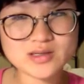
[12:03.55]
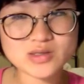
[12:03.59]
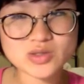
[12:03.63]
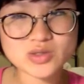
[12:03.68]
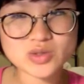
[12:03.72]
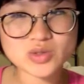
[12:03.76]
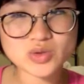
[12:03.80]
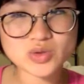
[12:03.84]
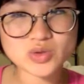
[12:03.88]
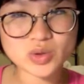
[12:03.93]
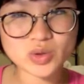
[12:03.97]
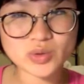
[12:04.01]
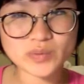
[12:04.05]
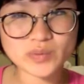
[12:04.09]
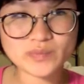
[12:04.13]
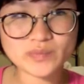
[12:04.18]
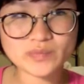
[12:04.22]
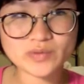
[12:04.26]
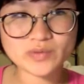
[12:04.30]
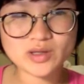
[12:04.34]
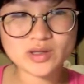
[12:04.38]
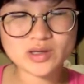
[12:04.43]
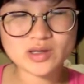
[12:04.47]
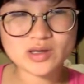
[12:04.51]
So
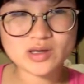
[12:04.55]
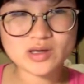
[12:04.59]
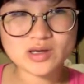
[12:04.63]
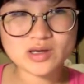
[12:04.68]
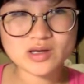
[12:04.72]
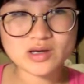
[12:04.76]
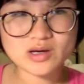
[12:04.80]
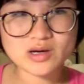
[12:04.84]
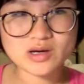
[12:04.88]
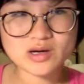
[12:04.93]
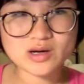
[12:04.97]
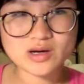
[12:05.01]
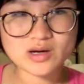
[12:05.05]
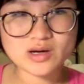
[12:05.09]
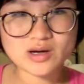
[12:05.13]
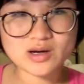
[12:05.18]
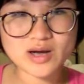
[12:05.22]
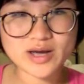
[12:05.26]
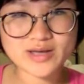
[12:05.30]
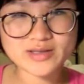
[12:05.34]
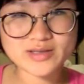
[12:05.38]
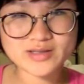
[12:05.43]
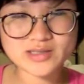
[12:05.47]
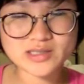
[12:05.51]

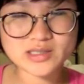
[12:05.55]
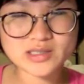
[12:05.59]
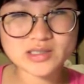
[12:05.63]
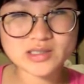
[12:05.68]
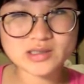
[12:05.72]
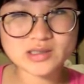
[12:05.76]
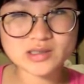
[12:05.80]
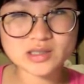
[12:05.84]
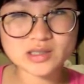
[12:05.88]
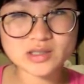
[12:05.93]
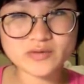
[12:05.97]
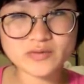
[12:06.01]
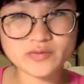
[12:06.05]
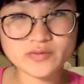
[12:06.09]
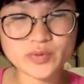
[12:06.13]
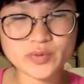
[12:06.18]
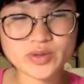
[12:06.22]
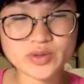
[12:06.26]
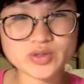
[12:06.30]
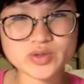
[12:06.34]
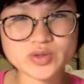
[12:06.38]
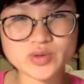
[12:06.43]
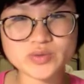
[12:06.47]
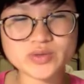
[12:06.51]
I think if
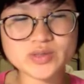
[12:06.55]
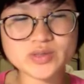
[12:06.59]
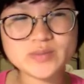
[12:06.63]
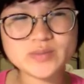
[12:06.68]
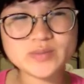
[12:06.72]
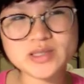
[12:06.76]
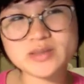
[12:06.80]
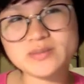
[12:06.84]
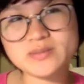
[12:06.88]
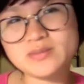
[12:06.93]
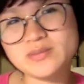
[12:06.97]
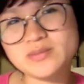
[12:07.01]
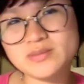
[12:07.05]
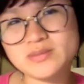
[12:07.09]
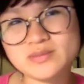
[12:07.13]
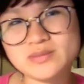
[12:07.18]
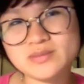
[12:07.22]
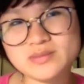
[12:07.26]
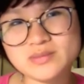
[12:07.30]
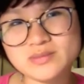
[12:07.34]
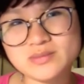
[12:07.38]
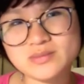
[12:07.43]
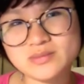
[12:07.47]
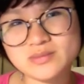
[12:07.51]
we don't make
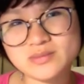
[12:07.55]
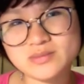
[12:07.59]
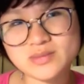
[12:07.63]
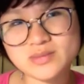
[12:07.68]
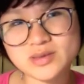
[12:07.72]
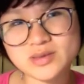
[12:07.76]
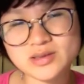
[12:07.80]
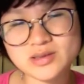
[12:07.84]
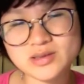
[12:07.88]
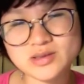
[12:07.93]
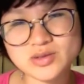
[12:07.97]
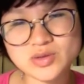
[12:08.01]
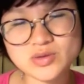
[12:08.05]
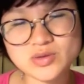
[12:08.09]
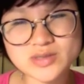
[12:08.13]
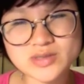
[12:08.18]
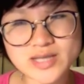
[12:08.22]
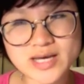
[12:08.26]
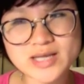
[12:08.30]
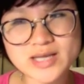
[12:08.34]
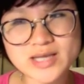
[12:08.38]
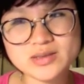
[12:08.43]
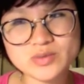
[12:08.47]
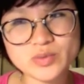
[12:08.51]
so
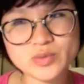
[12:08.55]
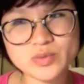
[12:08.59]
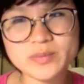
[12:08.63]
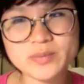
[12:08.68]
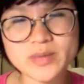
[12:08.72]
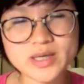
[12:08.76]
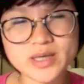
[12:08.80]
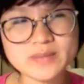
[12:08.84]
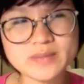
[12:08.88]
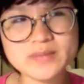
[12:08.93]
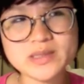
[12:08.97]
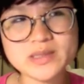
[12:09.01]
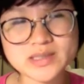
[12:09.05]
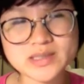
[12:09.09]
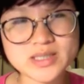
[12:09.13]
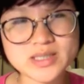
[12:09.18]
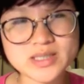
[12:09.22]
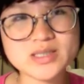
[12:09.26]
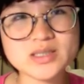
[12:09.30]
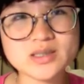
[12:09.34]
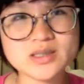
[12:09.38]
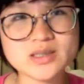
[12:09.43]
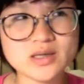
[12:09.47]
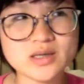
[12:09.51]
that we make
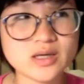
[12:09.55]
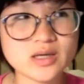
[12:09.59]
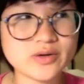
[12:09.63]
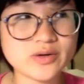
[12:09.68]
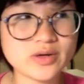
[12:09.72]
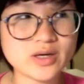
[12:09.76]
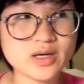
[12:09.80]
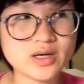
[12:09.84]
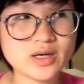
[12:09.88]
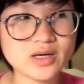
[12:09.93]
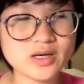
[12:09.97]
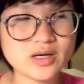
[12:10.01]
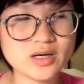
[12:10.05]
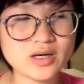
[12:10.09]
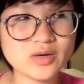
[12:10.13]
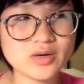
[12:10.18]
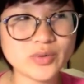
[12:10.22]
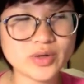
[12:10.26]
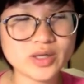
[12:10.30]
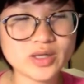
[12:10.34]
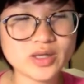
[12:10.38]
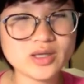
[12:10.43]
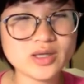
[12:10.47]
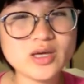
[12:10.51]
mistake,
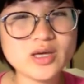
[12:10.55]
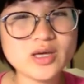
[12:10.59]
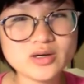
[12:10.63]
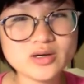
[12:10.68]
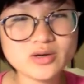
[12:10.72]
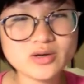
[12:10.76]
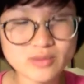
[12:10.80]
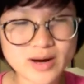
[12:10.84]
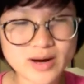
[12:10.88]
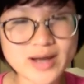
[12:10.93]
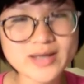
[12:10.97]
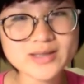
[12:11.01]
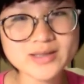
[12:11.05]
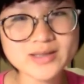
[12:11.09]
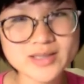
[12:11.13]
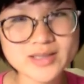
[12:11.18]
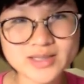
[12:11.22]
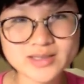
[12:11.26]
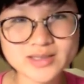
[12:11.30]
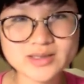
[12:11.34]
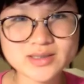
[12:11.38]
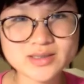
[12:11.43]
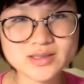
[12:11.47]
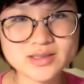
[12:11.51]
we correct
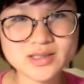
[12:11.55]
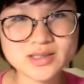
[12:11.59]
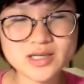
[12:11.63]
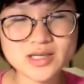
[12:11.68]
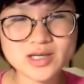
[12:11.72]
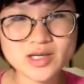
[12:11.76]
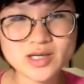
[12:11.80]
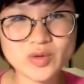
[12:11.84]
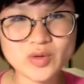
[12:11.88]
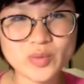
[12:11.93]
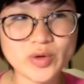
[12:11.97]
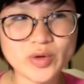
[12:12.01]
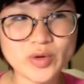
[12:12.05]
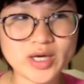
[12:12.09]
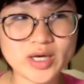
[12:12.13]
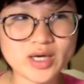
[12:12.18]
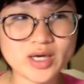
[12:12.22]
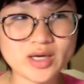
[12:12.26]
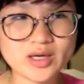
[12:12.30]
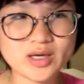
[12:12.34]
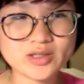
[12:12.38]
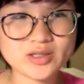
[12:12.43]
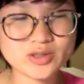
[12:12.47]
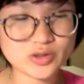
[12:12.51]
it,
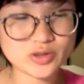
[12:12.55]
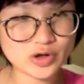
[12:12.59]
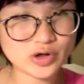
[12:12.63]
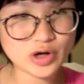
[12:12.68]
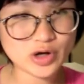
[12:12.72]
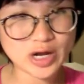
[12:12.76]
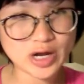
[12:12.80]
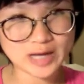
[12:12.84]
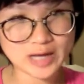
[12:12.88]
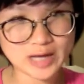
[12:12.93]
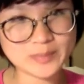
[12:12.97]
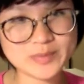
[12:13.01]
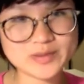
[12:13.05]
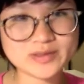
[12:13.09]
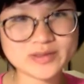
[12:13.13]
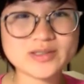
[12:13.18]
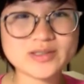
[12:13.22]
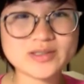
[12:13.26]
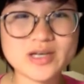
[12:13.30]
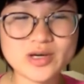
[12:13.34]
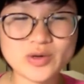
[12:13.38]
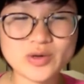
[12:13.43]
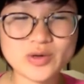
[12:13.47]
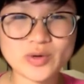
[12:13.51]
we grow up,
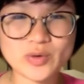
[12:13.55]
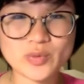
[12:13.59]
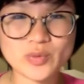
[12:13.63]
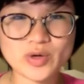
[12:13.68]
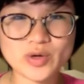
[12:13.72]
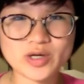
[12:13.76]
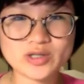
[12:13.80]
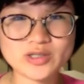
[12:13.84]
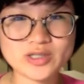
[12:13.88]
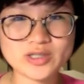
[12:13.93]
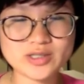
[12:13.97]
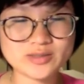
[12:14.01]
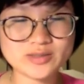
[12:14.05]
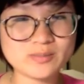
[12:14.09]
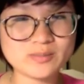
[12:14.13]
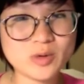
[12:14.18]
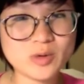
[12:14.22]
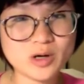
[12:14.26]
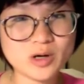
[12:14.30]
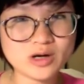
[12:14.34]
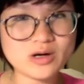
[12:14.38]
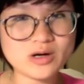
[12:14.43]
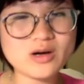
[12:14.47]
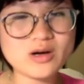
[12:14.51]
we will learn
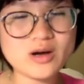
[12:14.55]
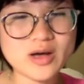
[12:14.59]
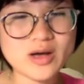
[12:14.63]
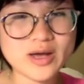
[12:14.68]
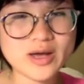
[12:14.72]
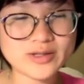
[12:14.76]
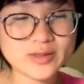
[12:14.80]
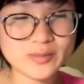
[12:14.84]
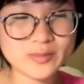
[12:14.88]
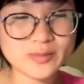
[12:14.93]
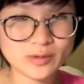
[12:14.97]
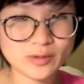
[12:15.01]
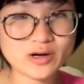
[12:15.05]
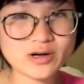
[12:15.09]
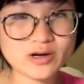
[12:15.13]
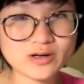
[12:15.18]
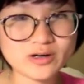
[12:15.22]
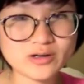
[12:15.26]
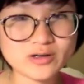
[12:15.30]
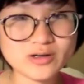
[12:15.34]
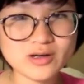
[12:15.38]
more and more